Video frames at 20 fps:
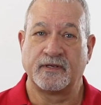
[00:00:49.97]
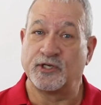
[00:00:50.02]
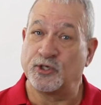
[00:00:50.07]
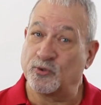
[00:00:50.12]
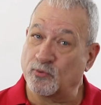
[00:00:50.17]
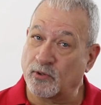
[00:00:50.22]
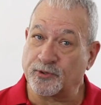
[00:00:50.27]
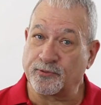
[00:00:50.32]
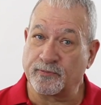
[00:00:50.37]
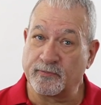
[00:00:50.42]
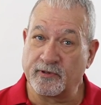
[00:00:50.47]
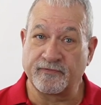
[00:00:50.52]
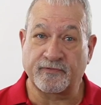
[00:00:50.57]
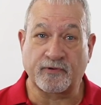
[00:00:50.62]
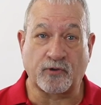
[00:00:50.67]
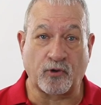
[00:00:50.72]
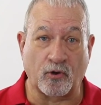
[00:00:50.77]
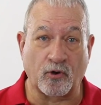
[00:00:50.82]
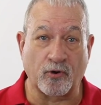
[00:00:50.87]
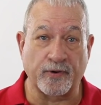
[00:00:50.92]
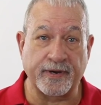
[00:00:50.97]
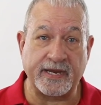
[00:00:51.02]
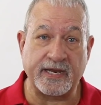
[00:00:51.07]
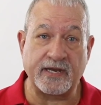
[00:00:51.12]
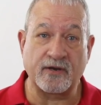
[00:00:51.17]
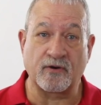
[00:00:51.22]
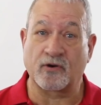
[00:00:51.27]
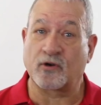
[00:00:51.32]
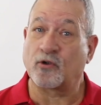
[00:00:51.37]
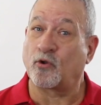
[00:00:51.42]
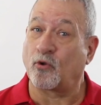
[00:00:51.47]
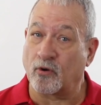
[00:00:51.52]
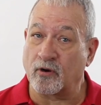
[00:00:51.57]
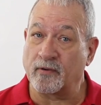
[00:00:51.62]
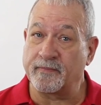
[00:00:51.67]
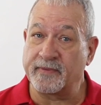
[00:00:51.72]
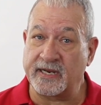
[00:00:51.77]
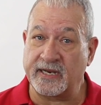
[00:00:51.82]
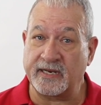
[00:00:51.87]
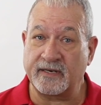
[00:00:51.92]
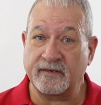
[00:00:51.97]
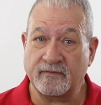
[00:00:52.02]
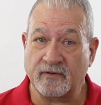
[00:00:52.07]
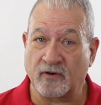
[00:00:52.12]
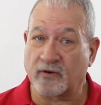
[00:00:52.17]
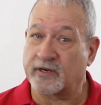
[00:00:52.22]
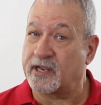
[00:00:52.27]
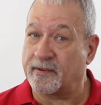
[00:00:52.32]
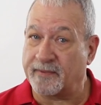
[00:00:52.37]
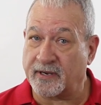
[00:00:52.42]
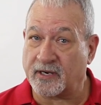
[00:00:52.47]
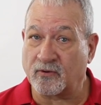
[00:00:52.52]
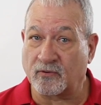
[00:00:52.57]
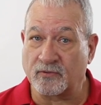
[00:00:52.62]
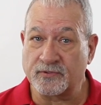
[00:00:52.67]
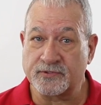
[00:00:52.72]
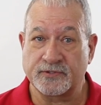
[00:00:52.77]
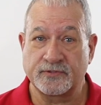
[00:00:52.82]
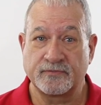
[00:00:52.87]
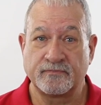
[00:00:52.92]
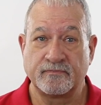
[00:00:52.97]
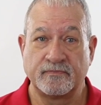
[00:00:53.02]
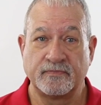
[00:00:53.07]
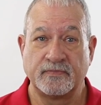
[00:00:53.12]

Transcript: Do you want to remove chlorine or chloramine or chemicals?